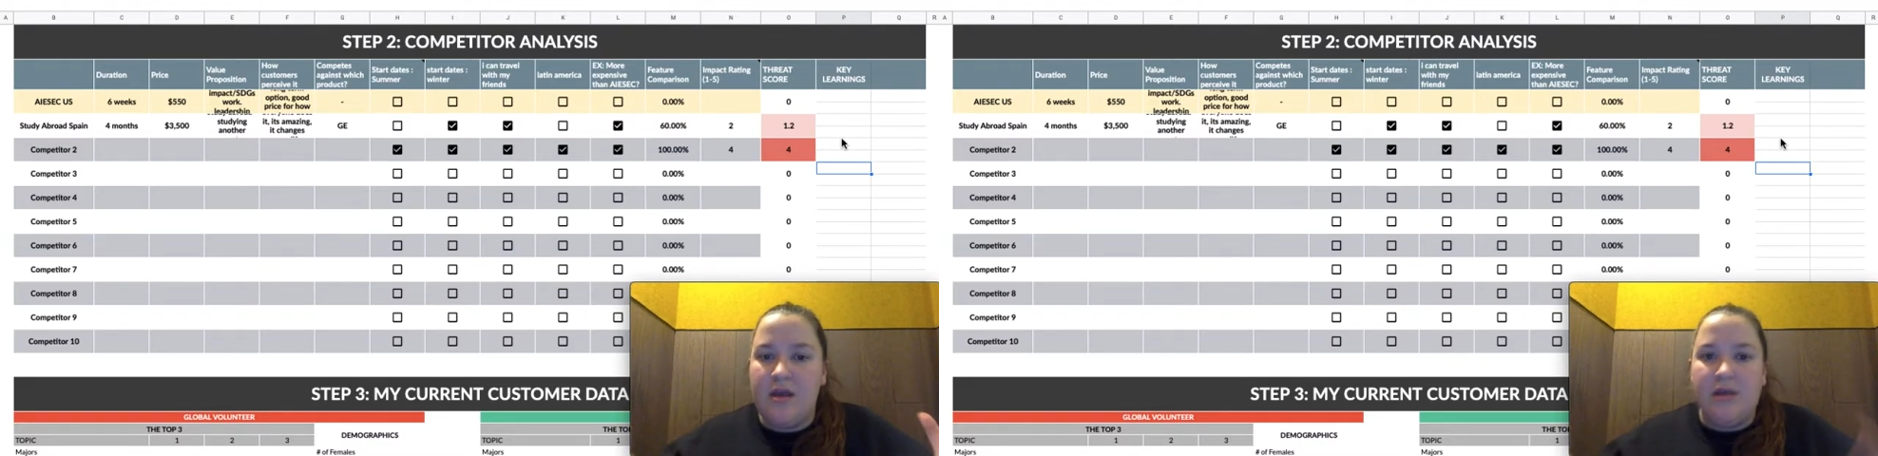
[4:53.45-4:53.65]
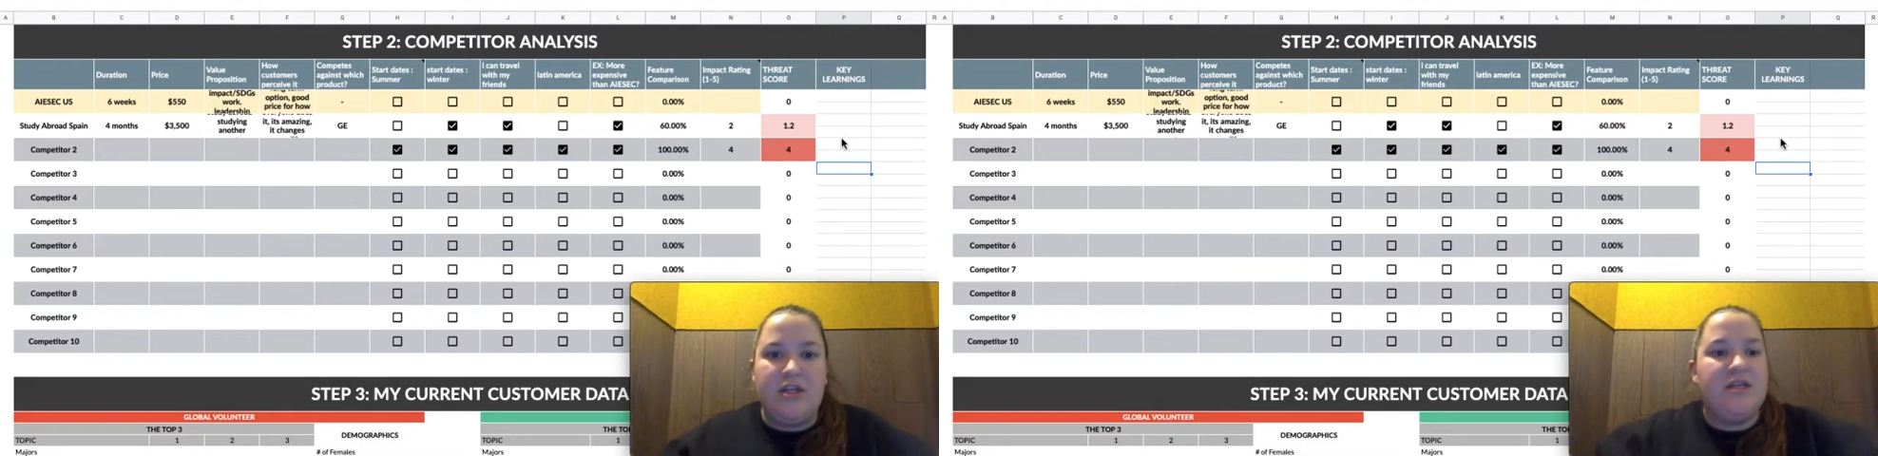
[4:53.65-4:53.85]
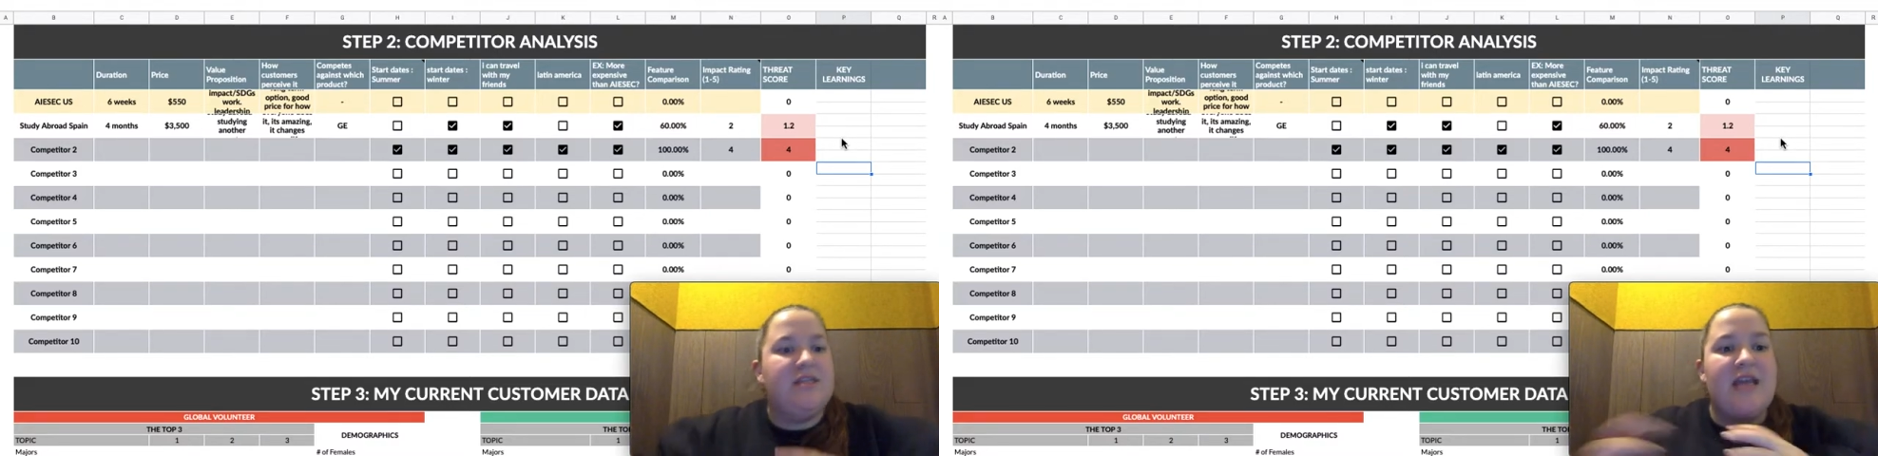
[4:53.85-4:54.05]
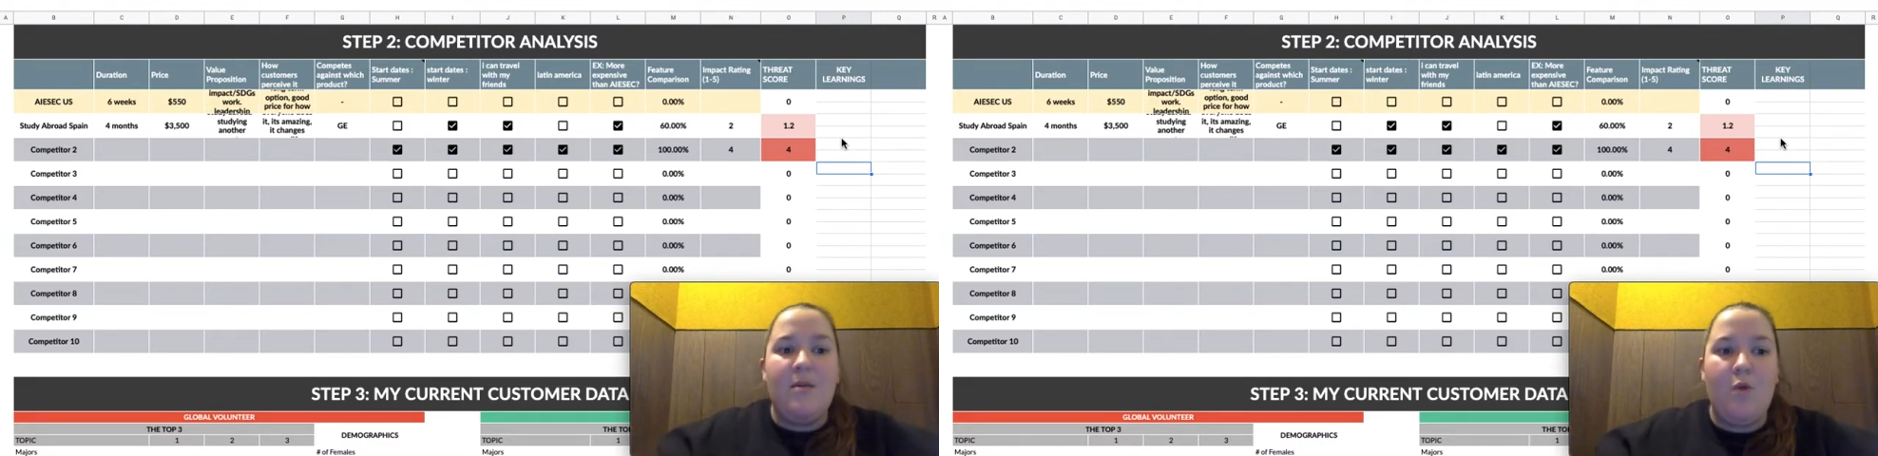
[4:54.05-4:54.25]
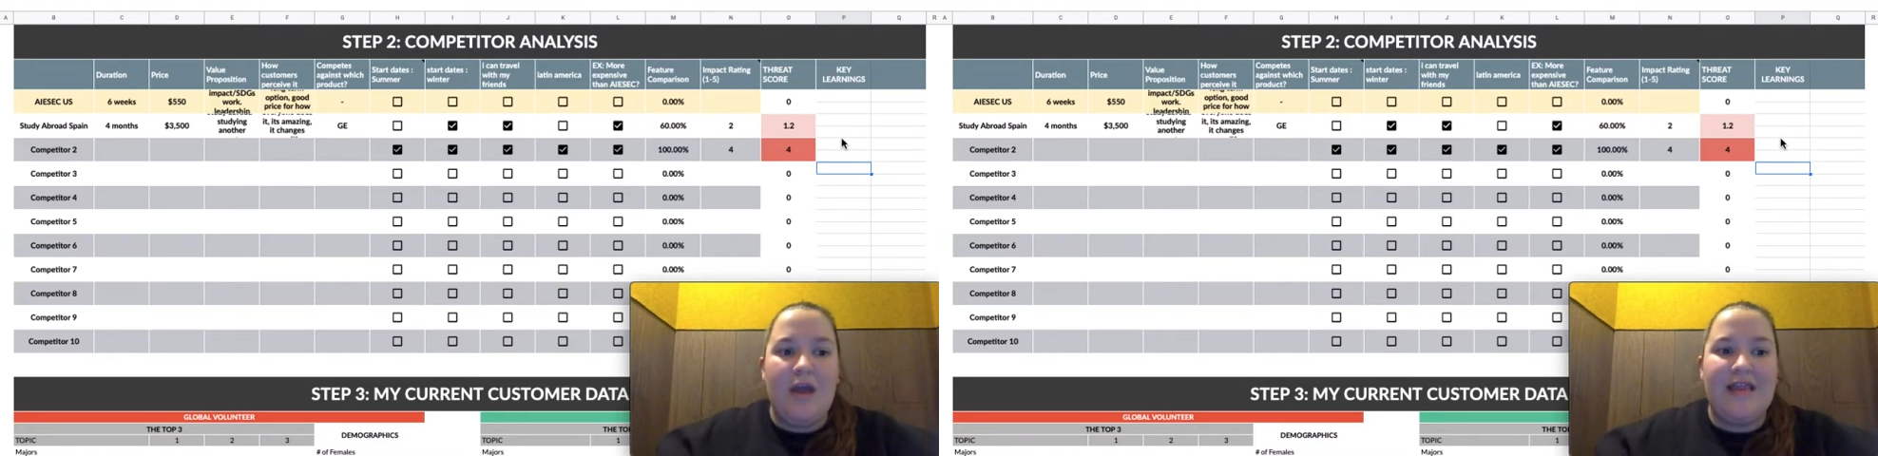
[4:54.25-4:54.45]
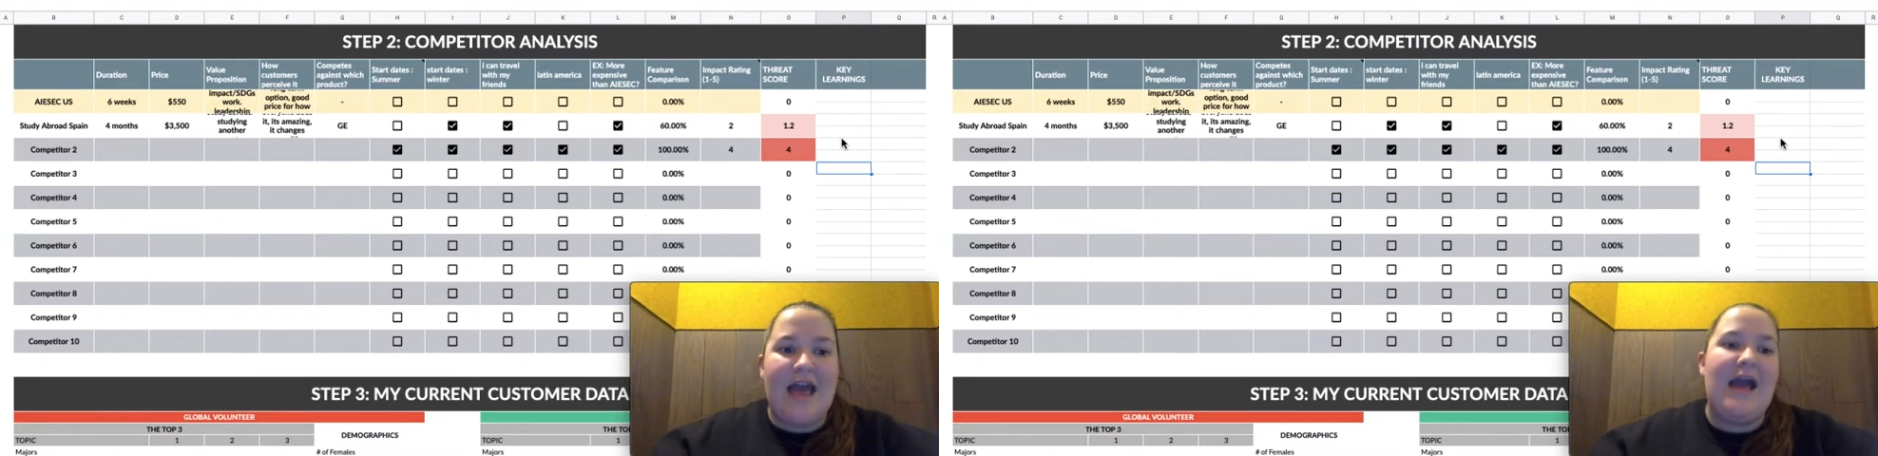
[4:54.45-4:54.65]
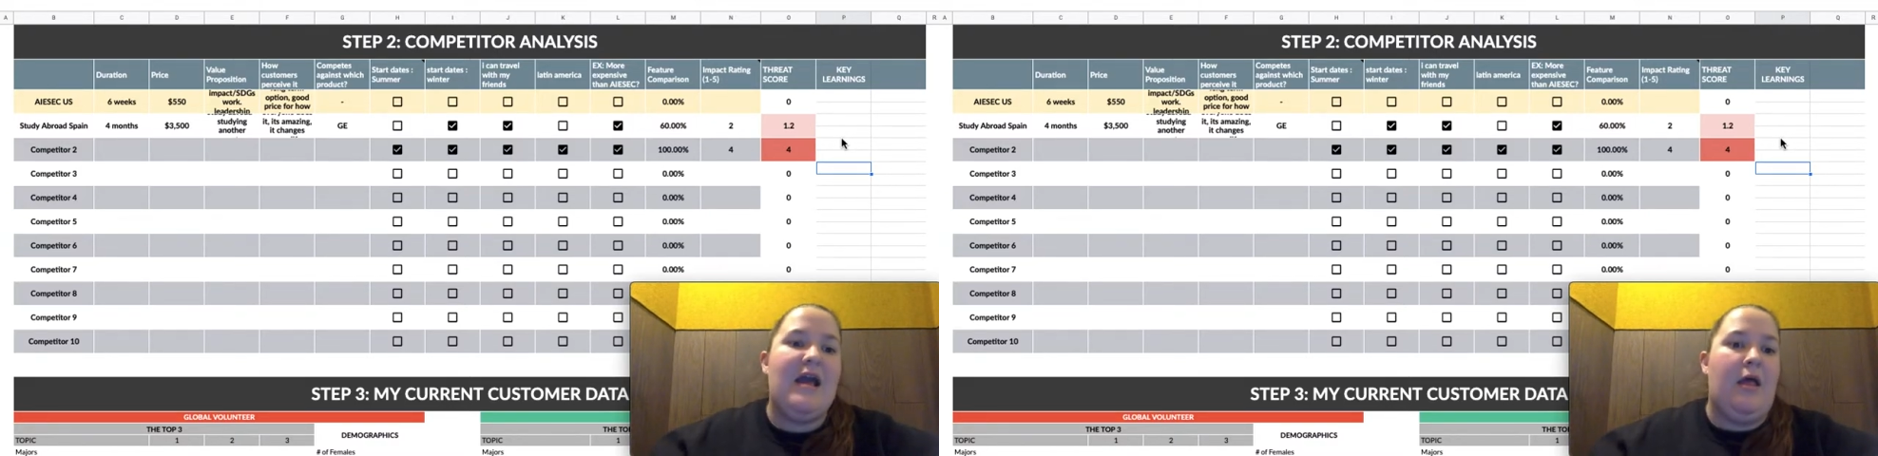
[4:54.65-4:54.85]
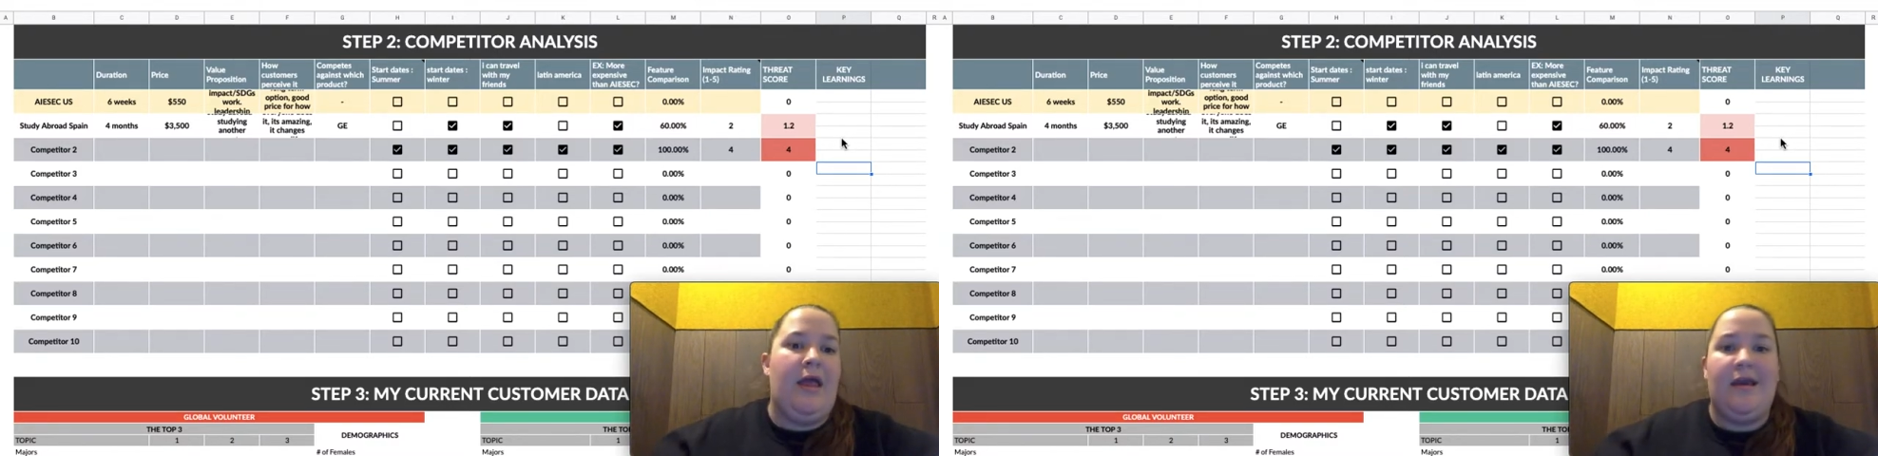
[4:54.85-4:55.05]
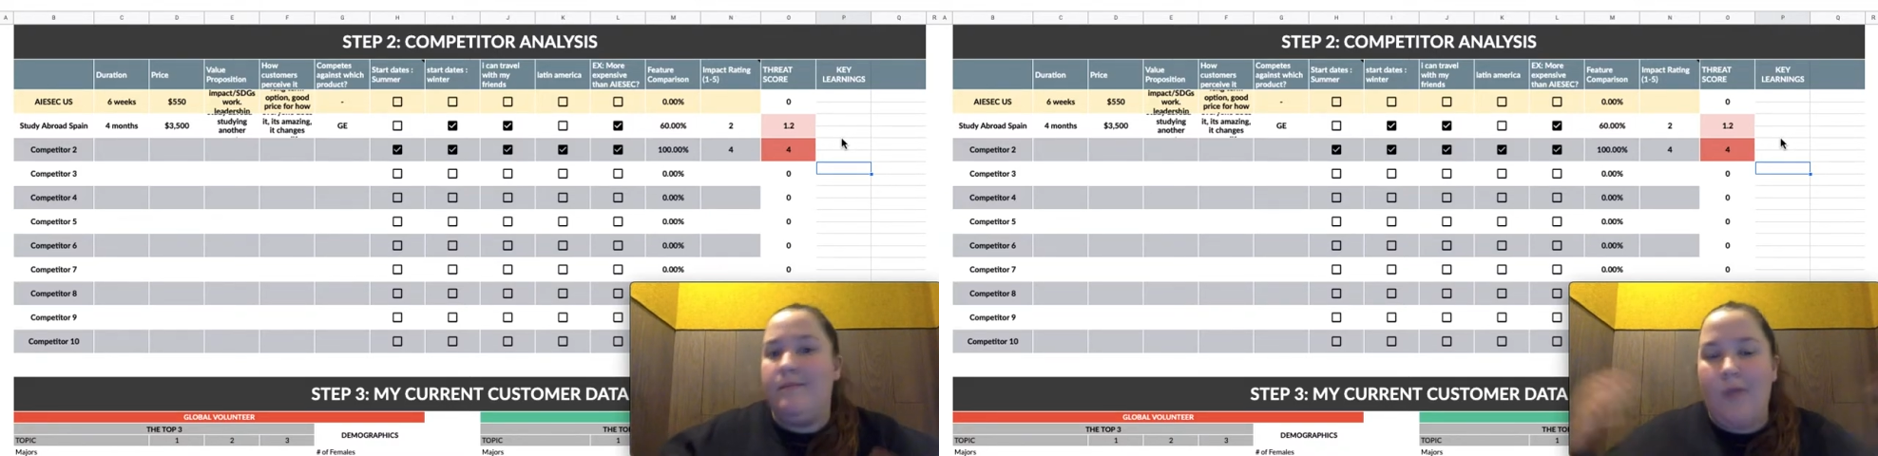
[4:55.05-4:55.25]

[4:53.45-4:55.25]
So the same way that, like,